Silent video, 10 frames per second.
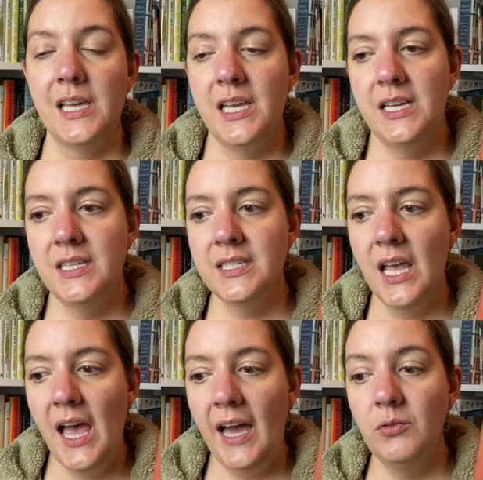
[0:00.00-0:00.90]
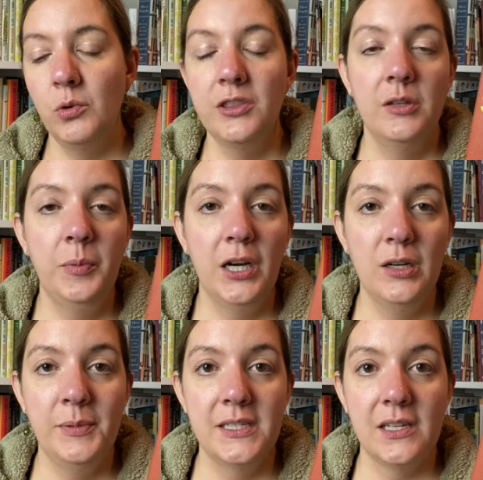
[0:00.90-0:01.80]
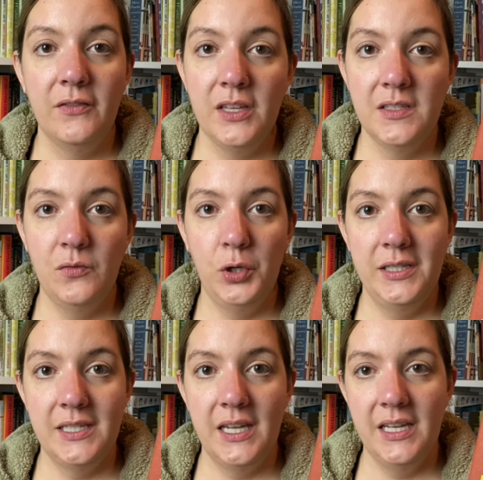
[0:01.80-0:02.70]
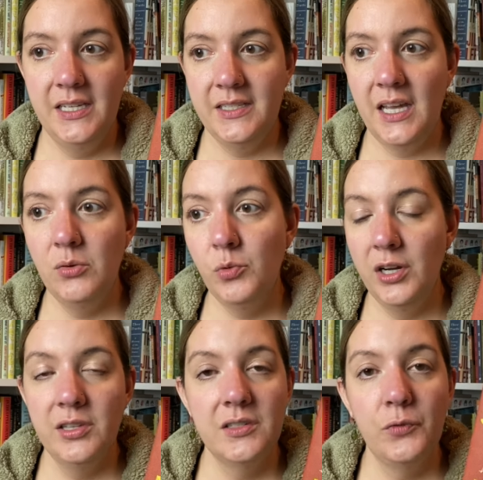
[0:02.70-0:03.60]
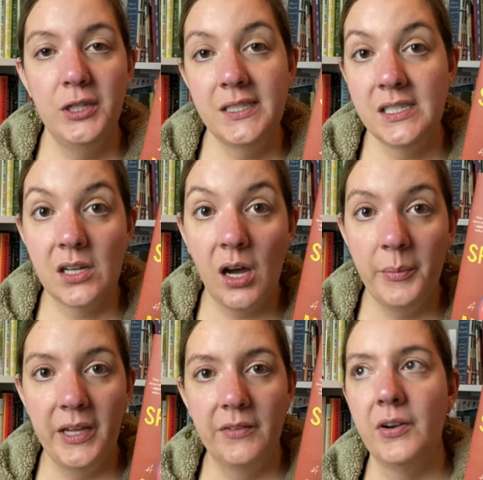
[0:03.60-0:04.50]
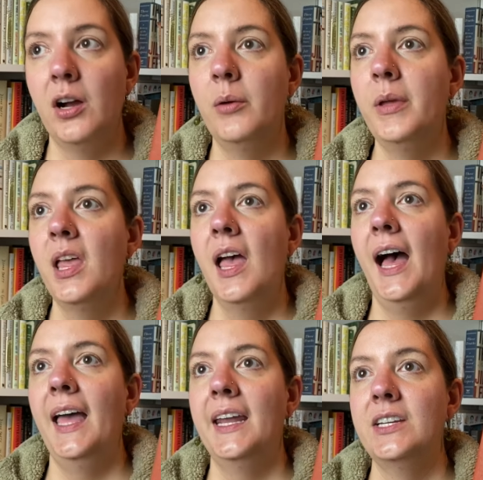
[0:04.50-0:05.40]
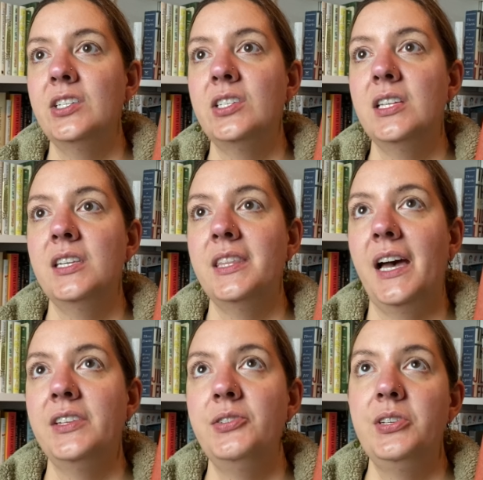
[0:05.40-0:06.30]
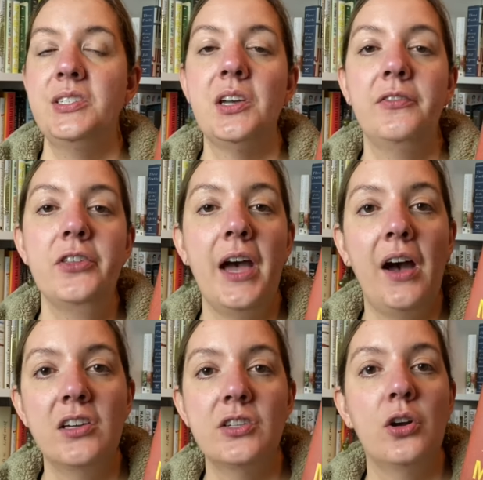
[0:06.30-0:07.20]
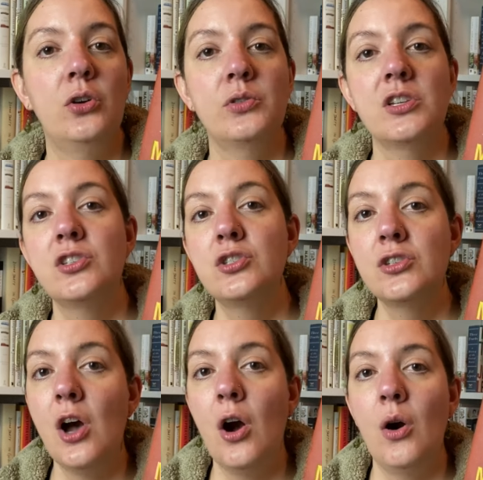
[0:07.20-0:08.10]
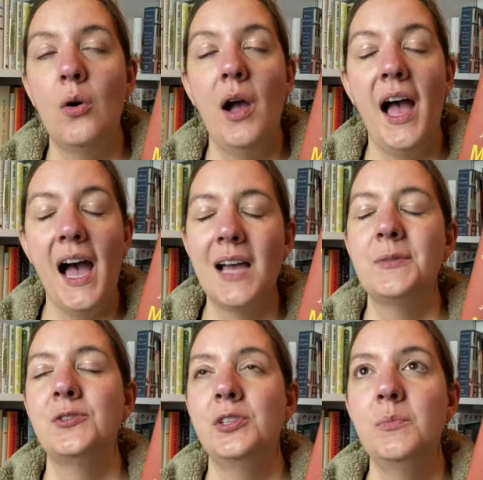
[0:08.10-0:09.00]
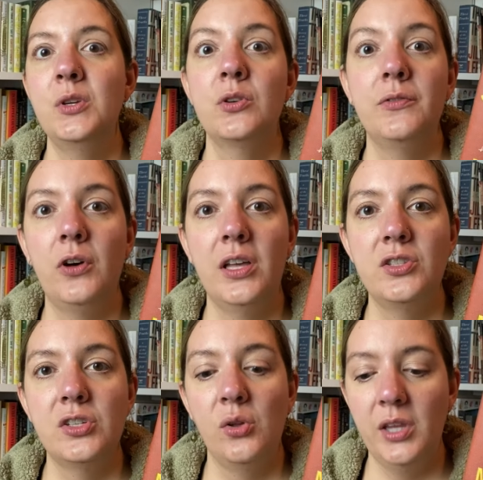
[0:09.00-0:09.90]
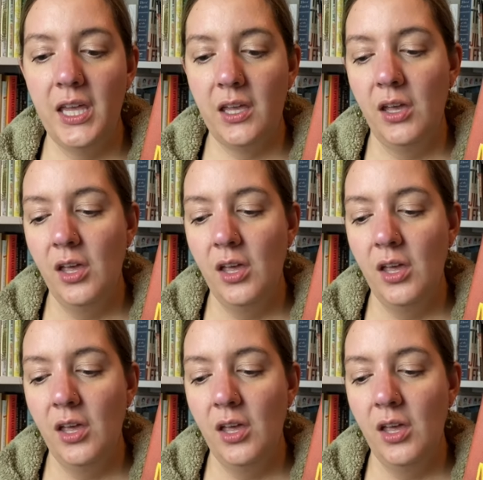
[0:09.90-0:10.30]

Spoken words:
is and what the purpose of this voice is and where this voice is coming from. And I just think that to discover that on your own is so absolutely beautiful and so like